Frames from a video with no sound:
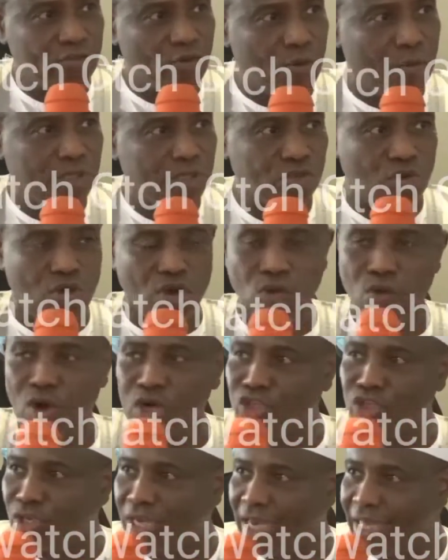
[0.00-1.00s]
we must all
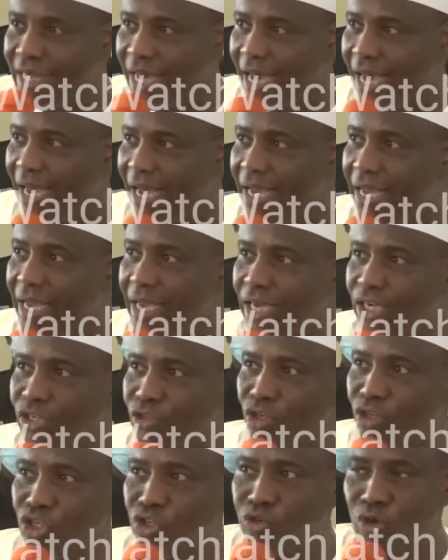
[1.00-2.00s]
work together
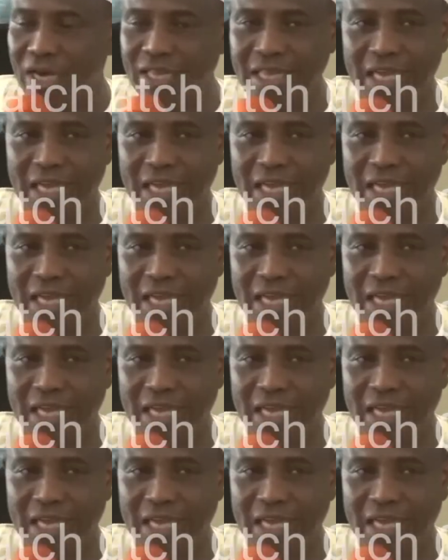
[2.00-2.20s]
to ensure